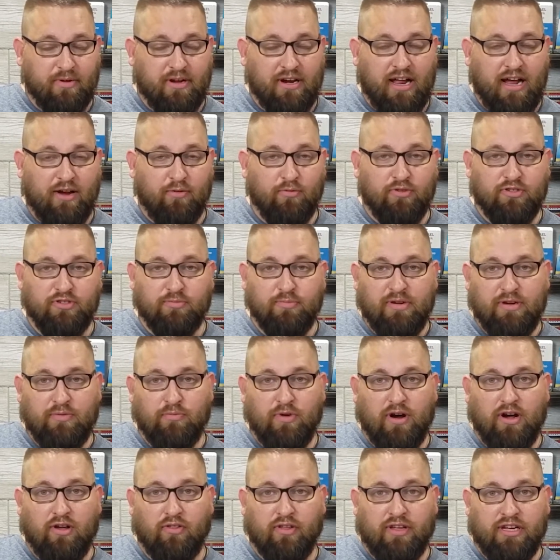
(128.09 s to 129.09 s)
And I was
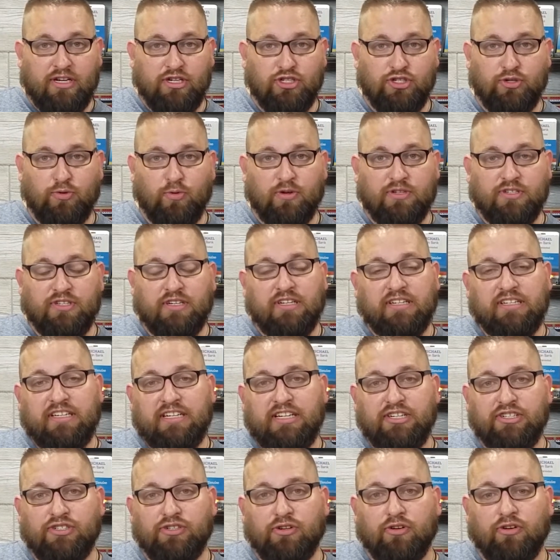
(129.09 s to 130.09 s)
meanwhile in shorts and a
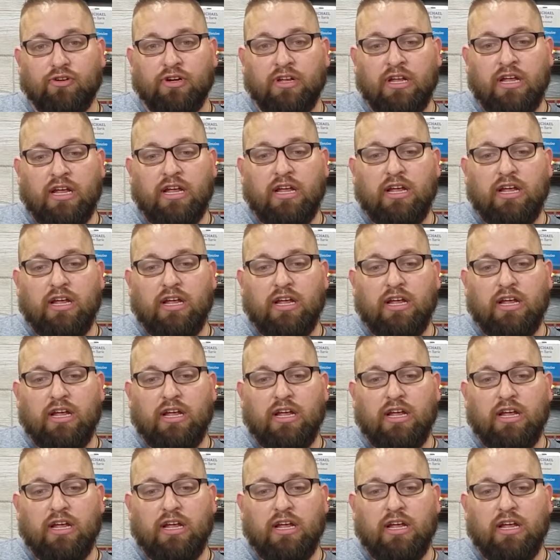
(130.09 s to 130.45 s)
t-shirt